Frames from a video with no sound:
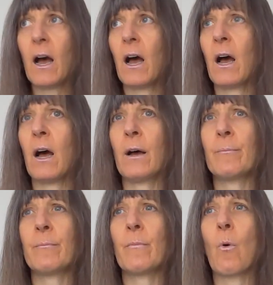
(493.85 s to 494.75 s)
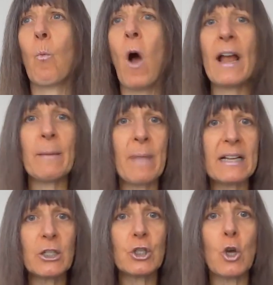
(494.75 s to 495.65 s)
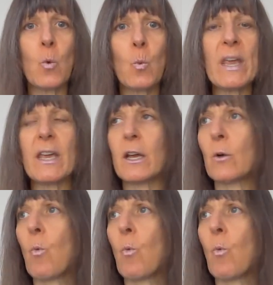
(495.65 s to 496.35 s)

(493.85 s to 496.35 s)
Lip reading: Why am I so weak?